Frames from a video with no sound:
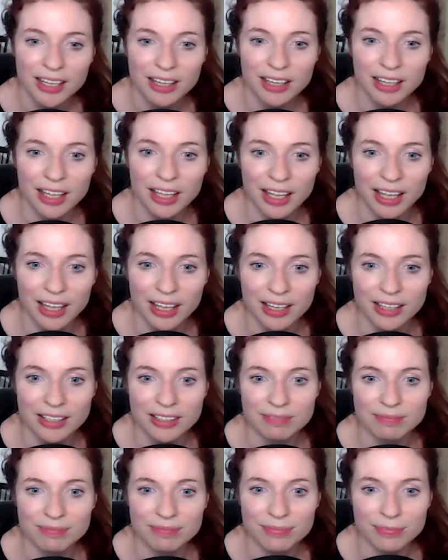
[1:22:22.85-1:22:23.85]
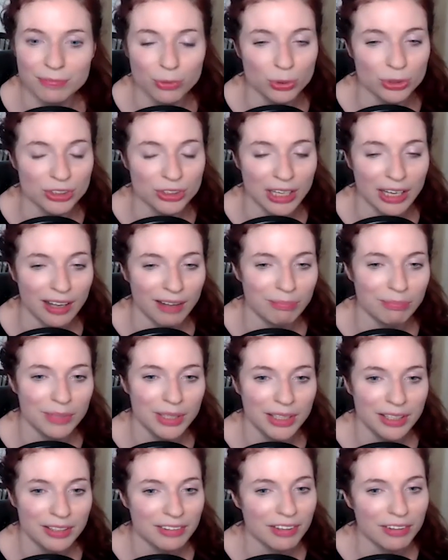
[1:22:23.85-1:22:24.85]
Like full stop.
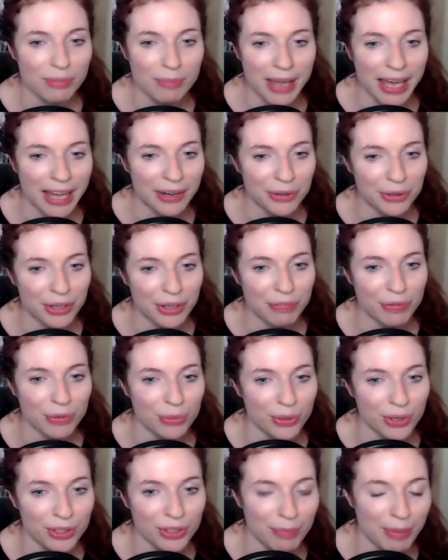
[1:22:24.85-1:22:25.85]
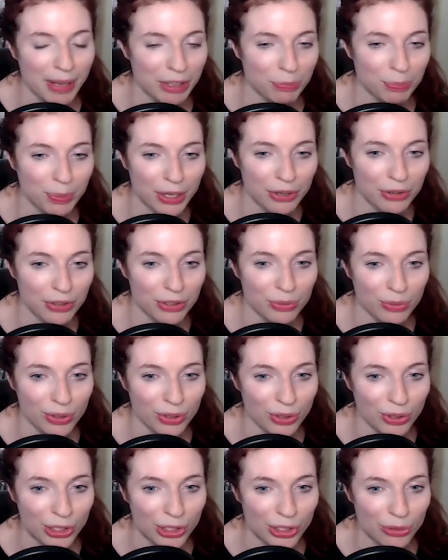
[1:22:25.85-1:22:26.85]
Doesn't matter if you're the best player in the
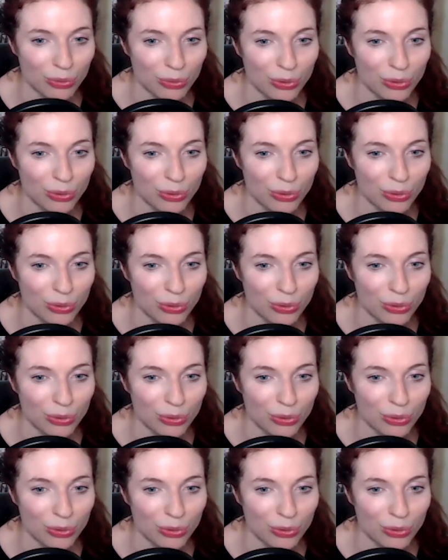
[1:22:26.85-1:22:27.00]
world